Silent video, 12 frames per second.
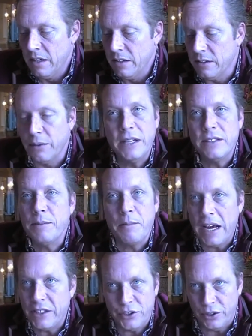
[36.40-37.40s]
So it isn't
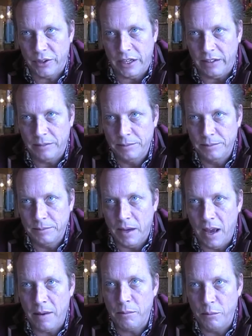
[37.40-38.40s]
my journey.
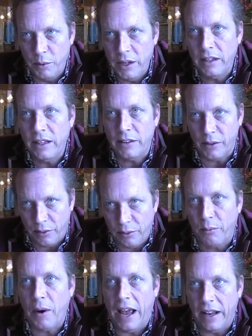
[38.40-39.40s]
I'm really the
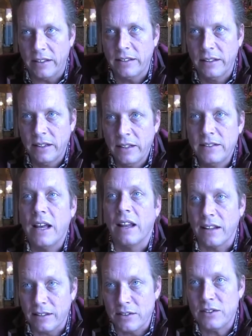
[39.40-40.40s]
thread
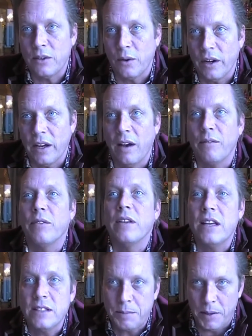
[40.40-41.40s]
telling the story of
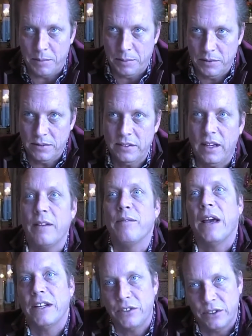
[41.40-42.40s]
these people's
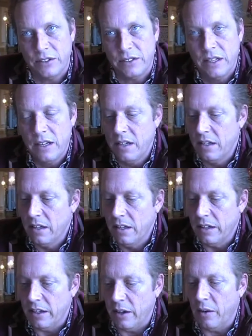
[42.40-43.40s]
adventures.
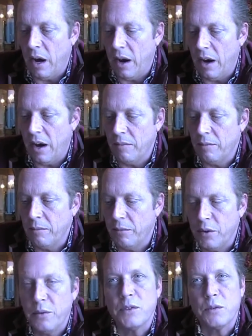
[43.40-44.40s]
You know,
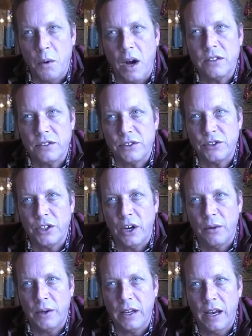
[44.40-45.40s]
viewers watch the
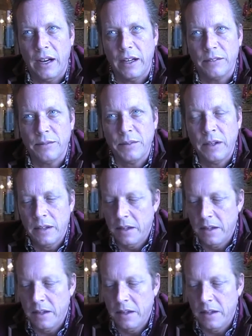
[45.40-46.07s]
show and kind of,